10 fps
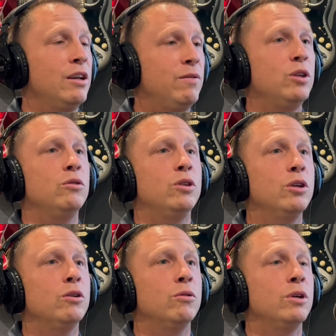And if you
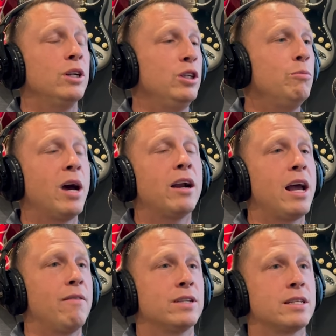do, you better
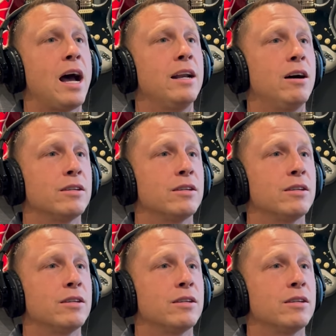have a side